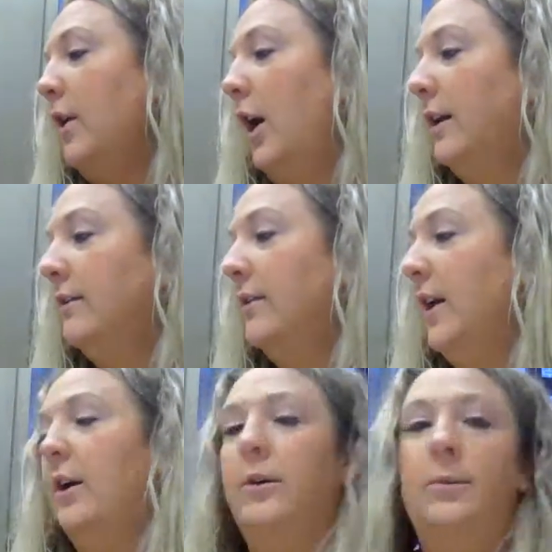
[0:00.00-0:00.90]

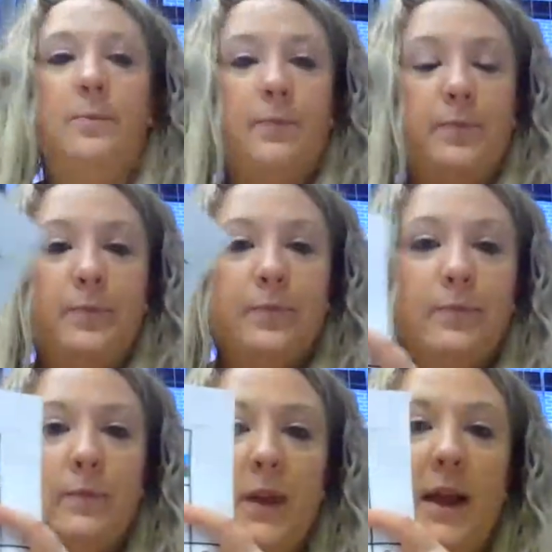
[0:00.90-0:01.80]
also
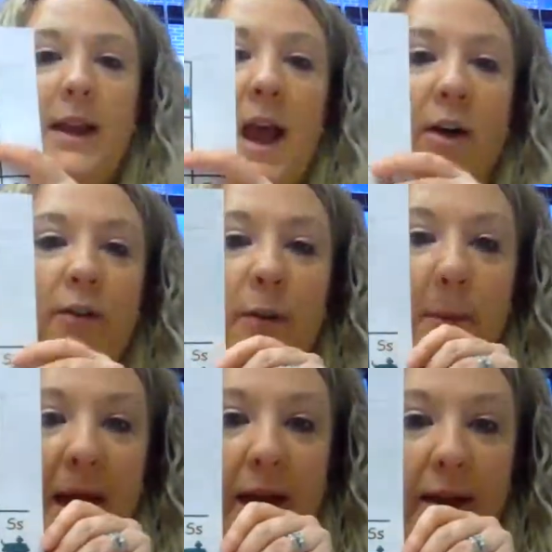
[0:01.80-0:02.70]
an
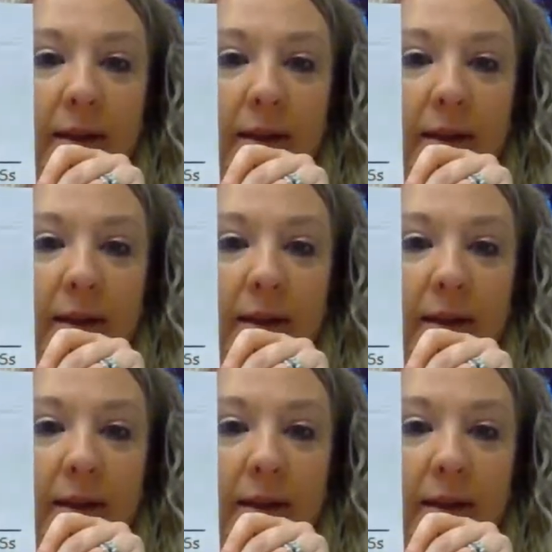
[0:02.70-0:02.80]
alphabet.